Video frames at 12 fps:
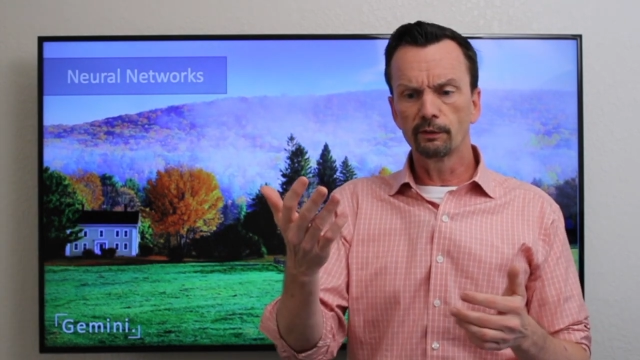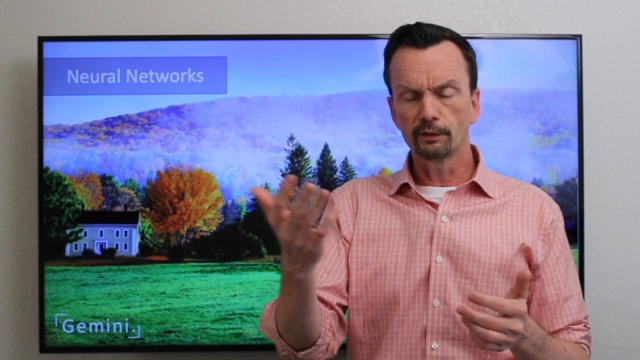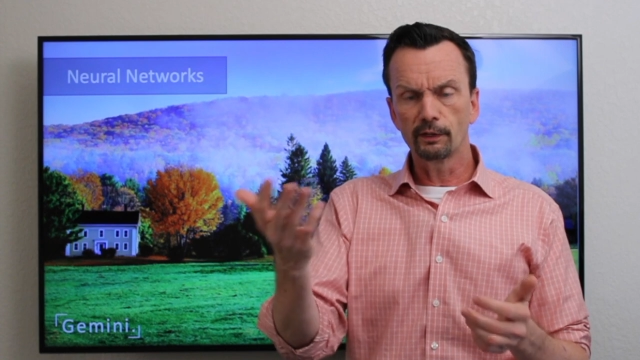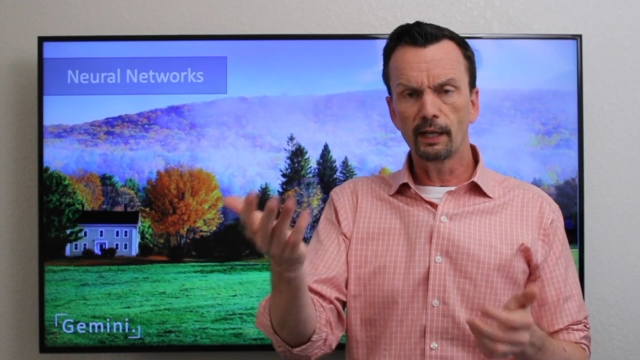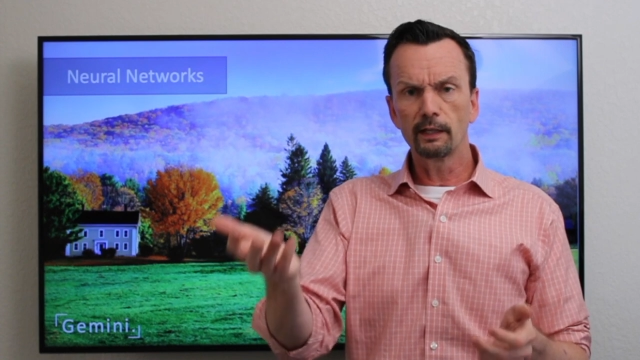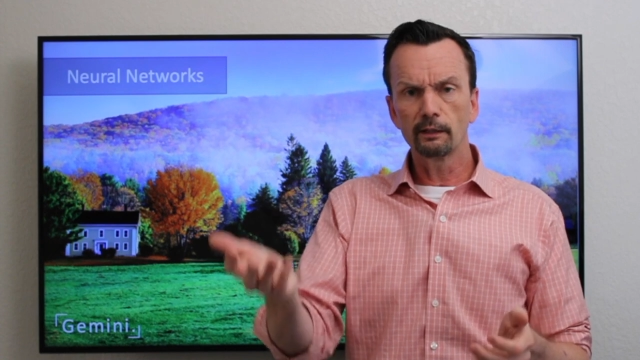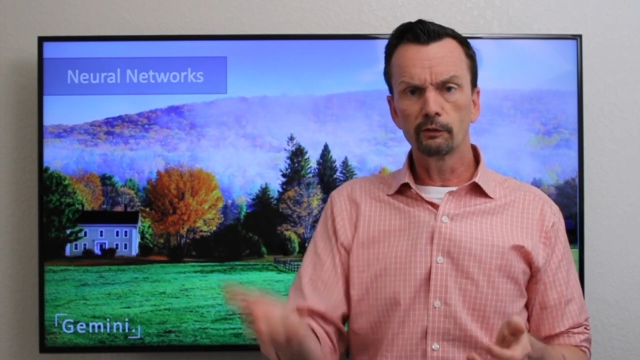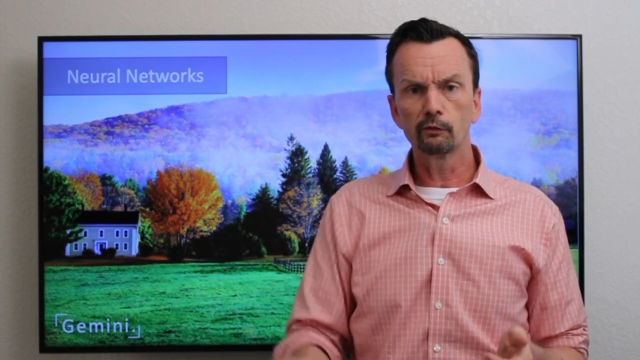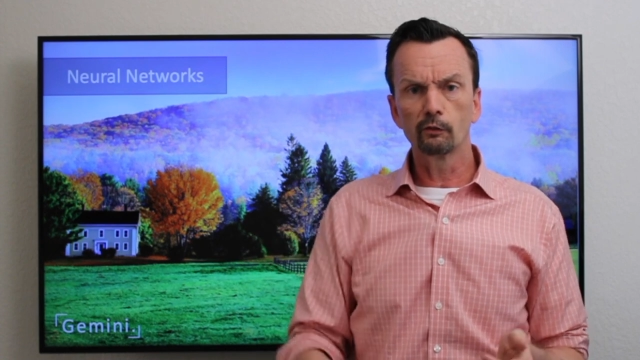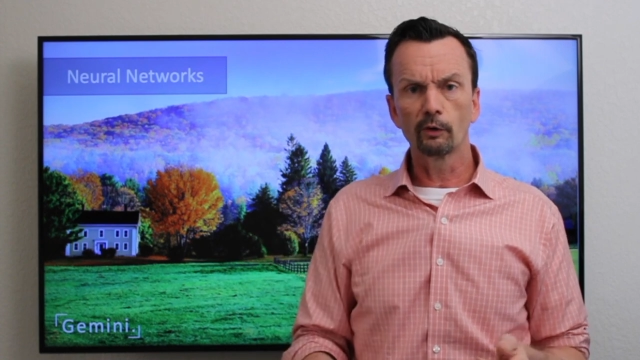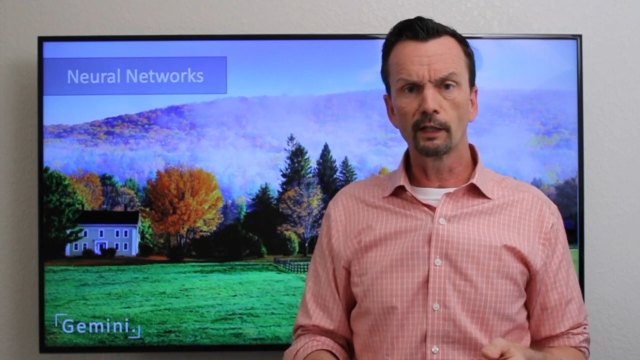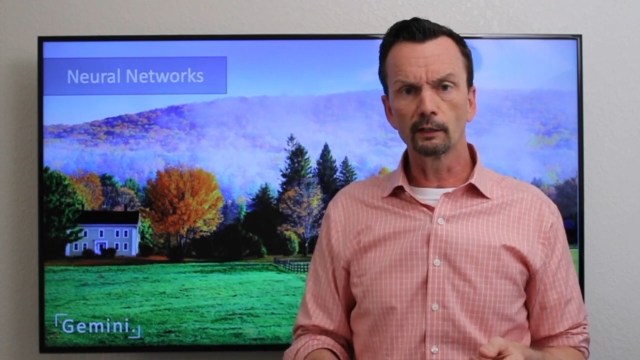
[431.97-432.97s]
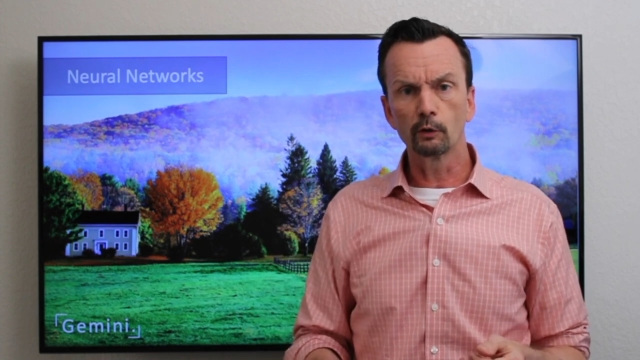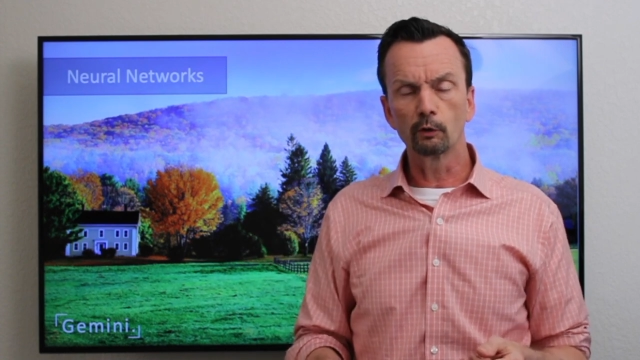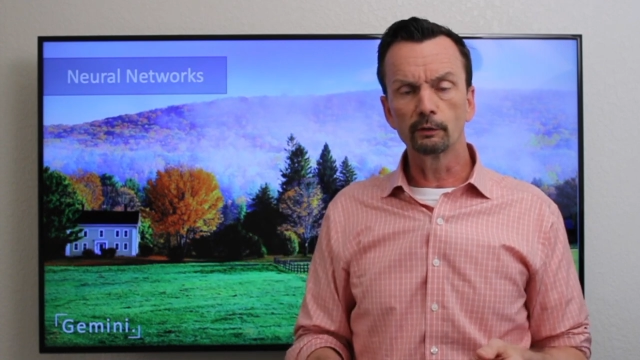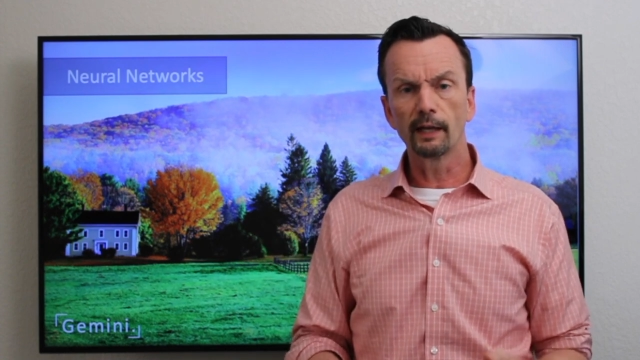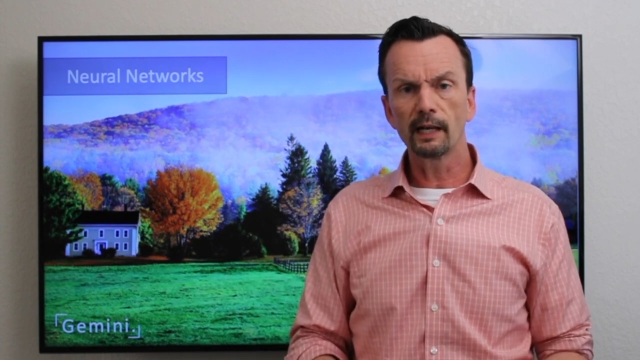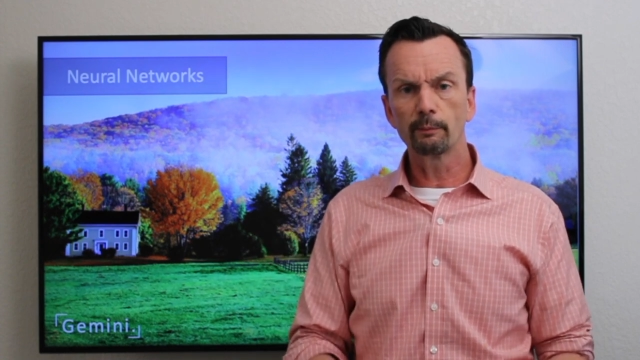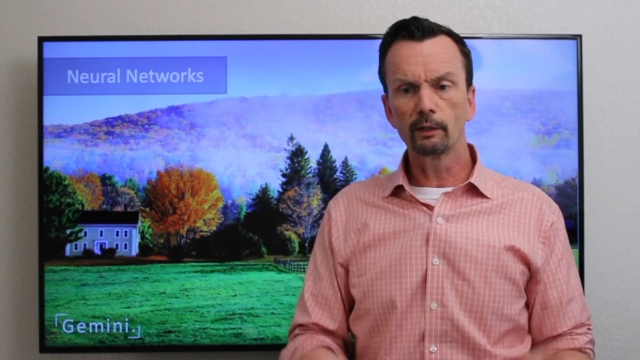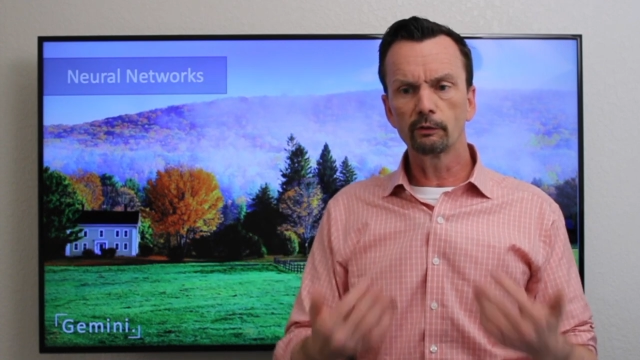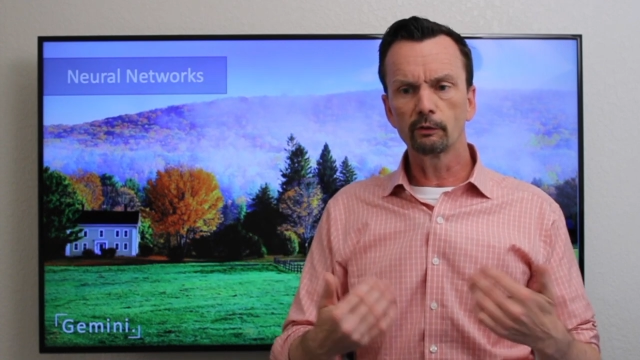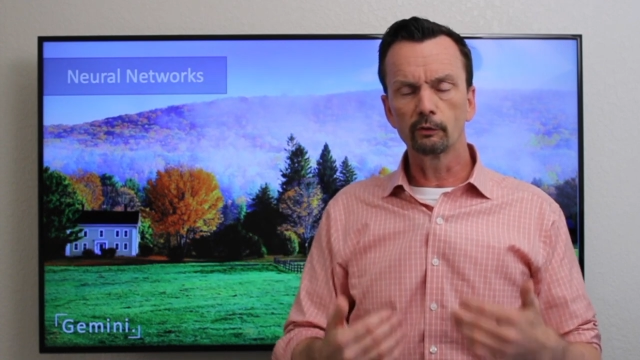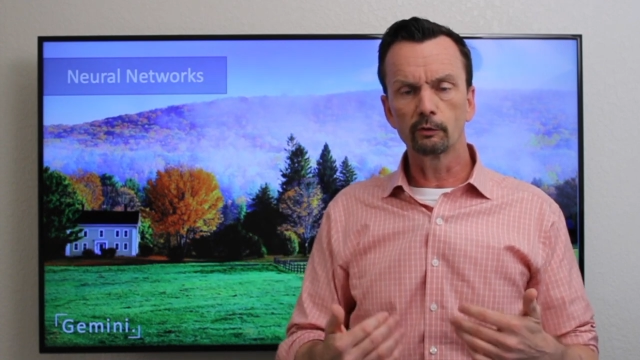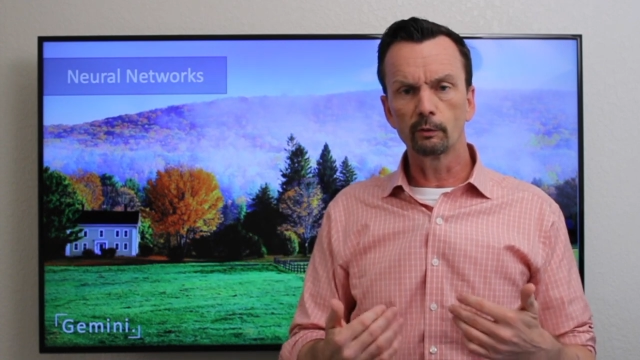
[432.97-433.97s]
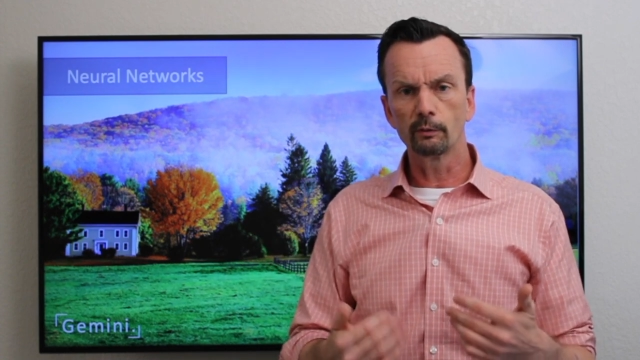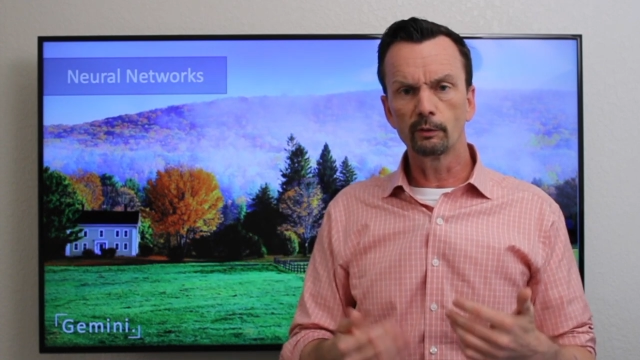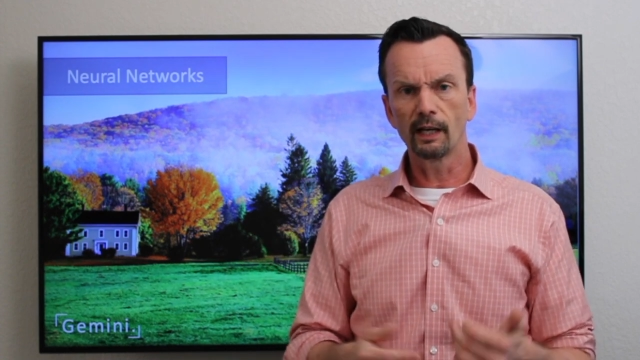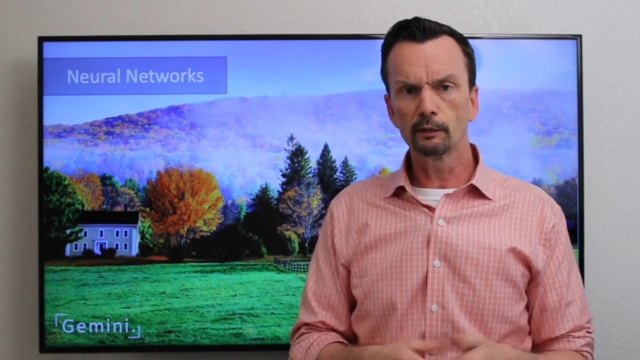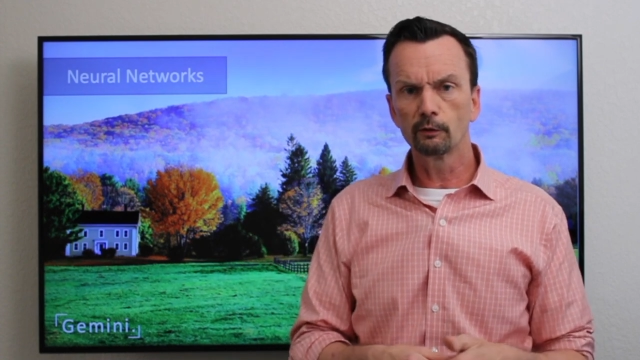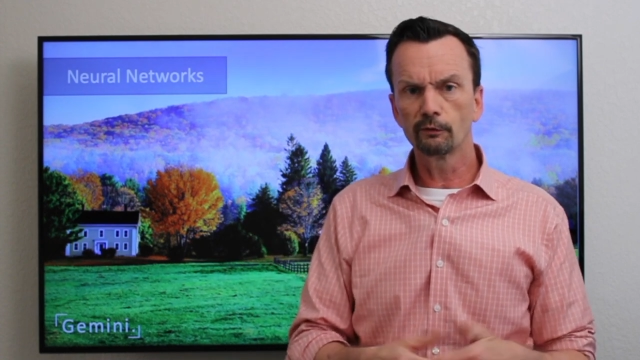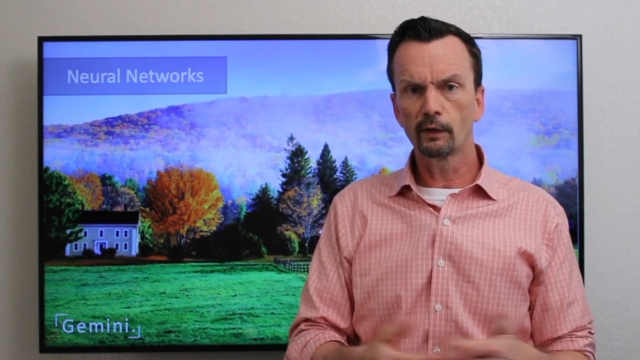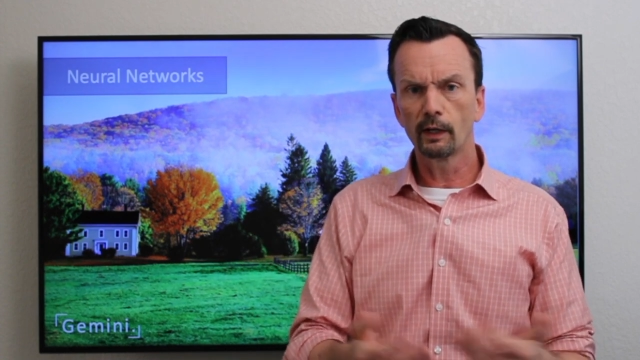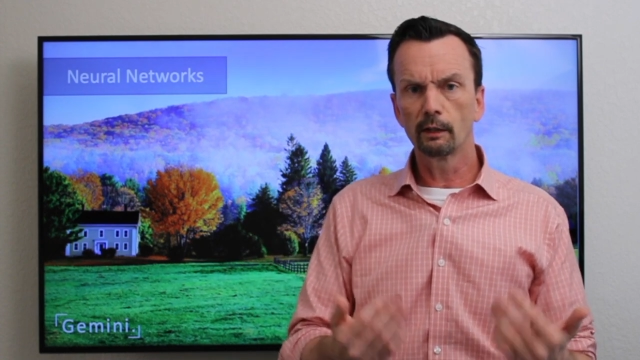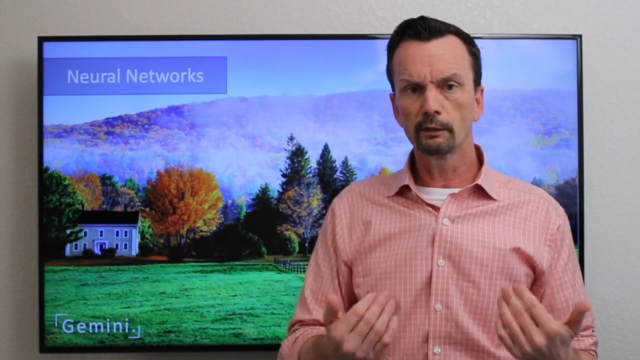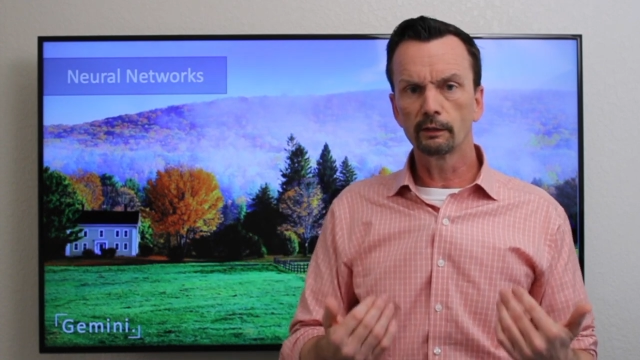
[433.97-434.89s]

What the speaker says: the data that's stored in that local database goes into a download file,